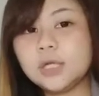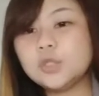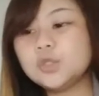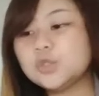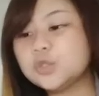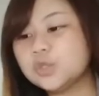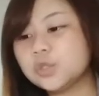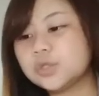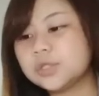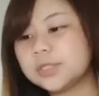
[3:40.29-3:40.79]

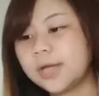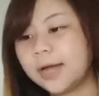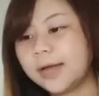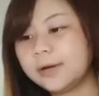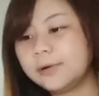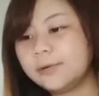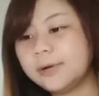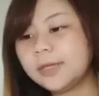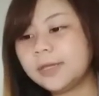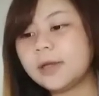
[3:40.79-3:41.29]
to
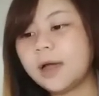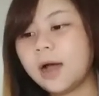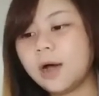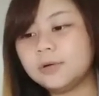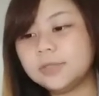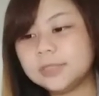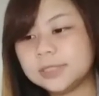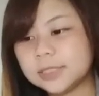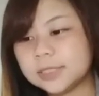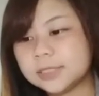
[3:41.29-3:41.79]
direct
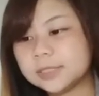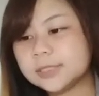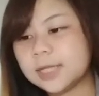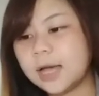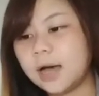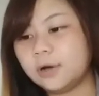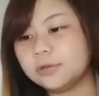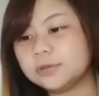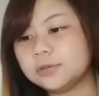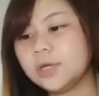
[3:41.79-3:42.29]
audience
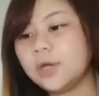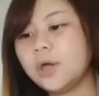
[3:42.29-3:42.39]
out